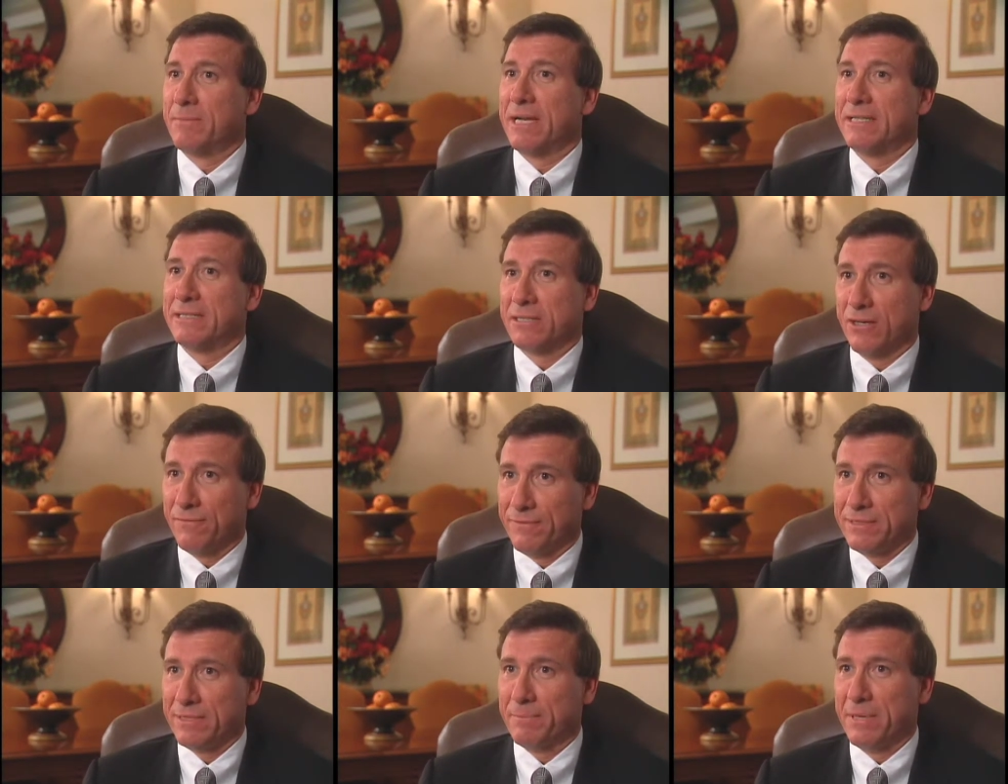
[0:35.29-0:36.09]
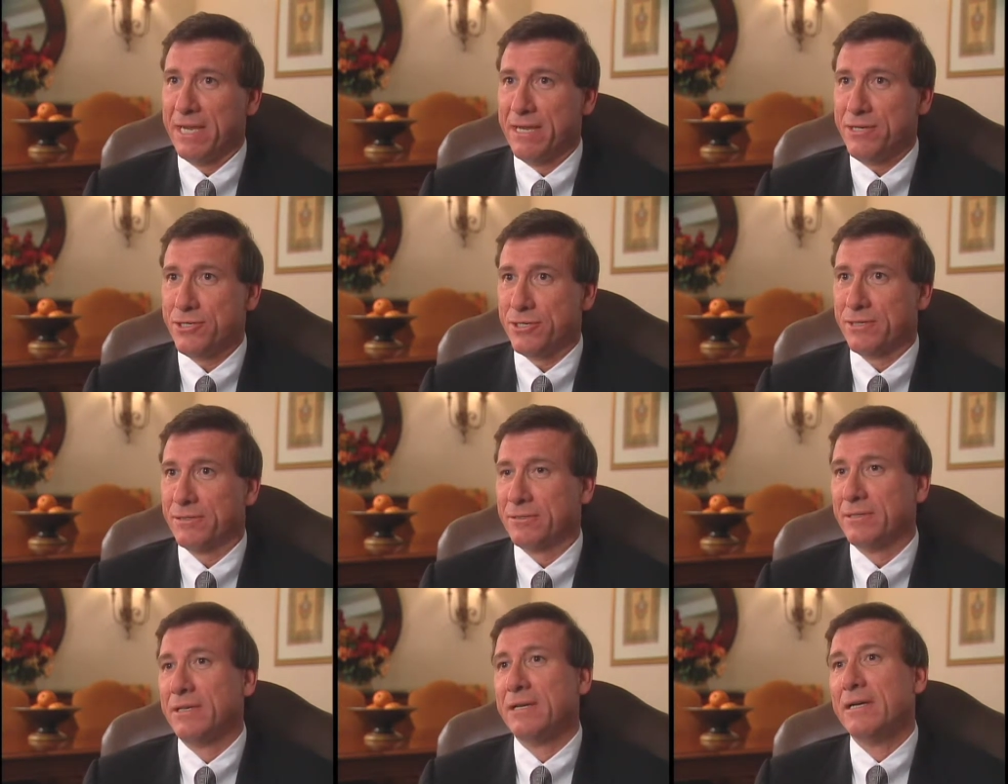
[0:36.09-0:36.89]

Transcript: myself as a patient